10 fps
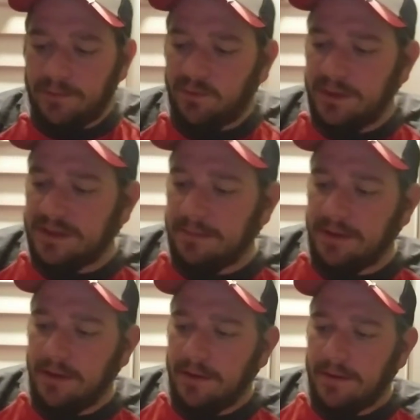Sweet
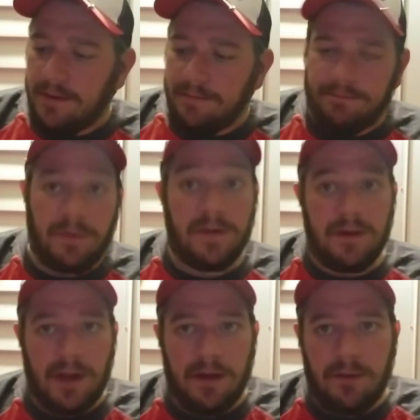tipped.
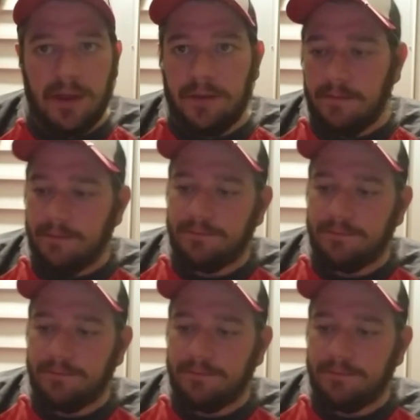Did not know that.